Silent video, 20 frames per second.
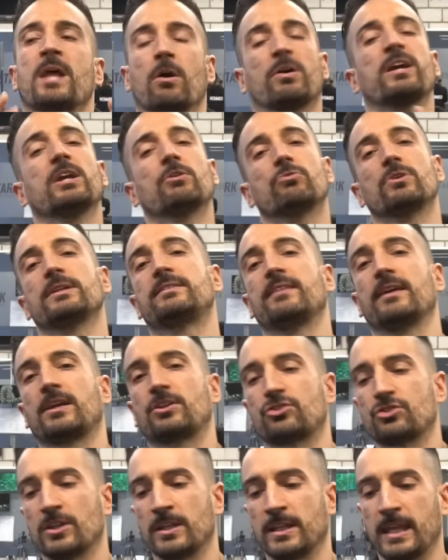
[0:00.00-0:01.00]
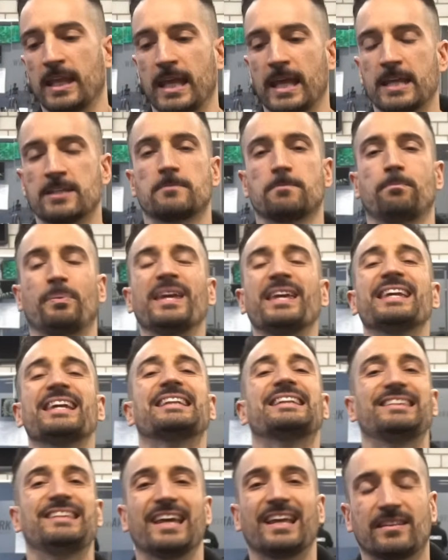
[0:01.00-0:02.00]
Now, hero addiction is being
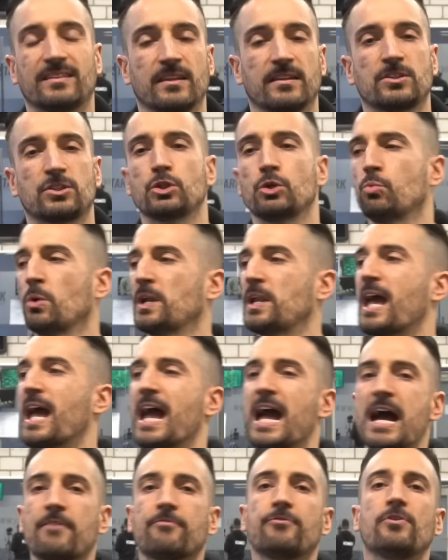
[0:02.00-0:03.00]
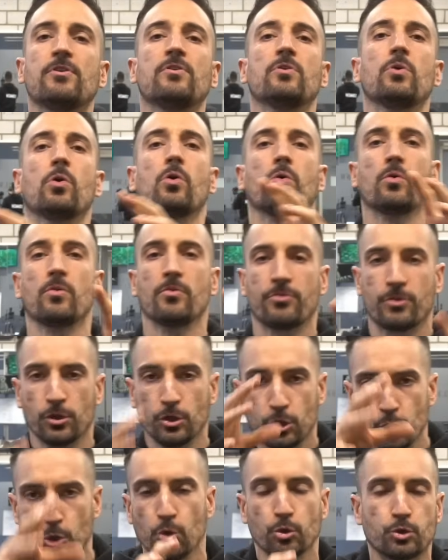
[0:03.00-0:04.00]
addicted to whatever the
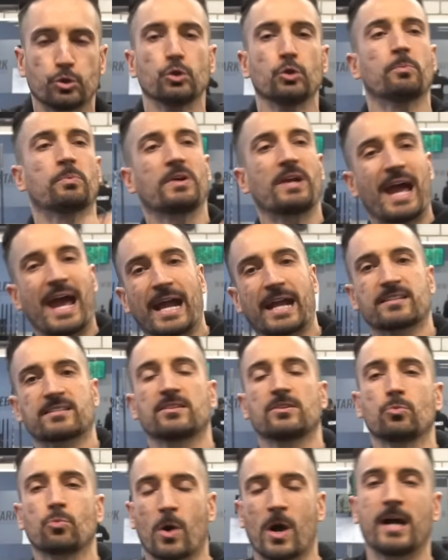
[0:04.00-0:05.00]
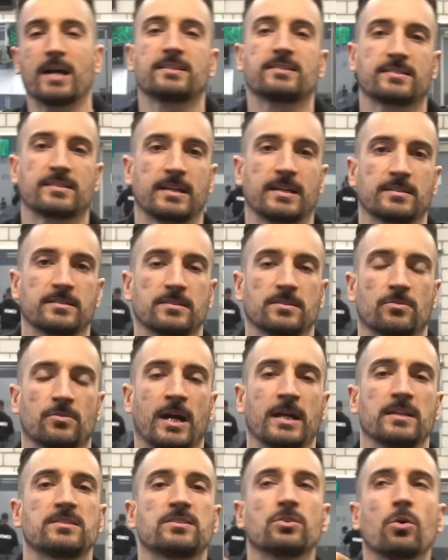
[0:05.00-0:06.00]
YouTuber X and Y says,
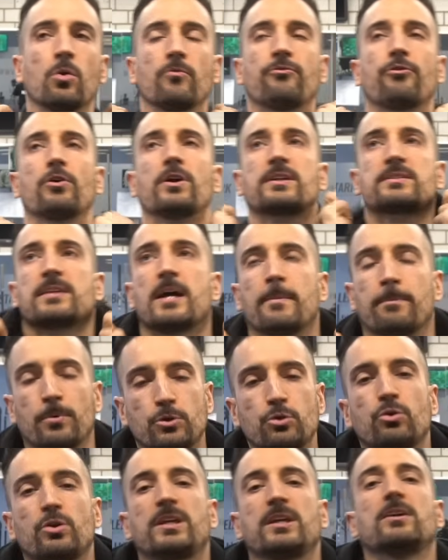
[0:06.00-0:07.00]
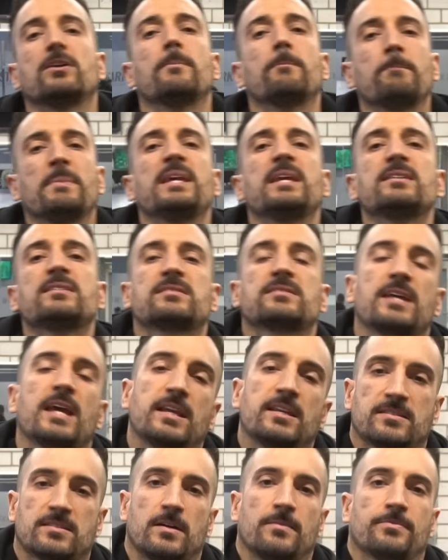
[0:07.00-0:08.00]
right? So, for example, you hear me say
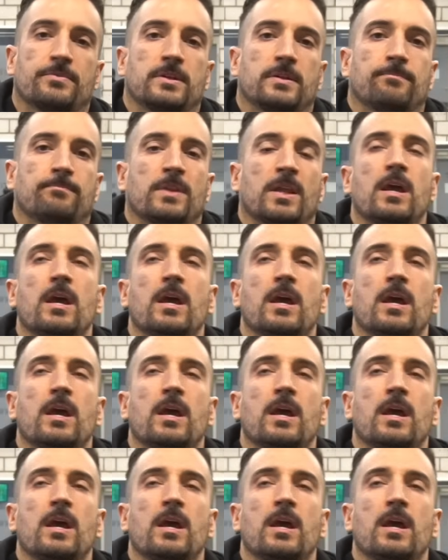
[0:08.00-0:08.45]
something.